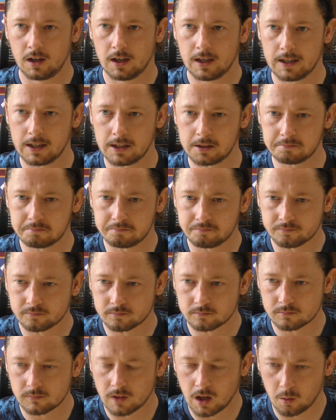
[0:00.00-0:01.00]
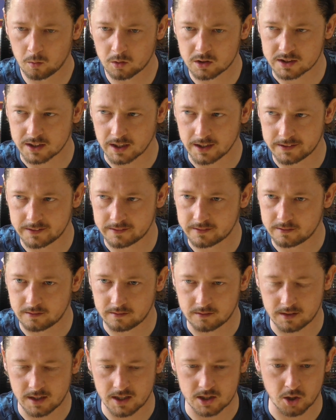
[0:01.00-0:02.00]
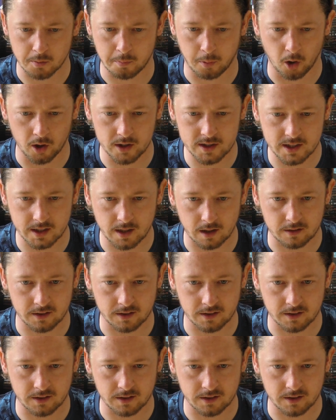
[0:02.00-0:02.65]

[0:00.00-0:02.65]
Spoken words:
I wouldn't say disappointed.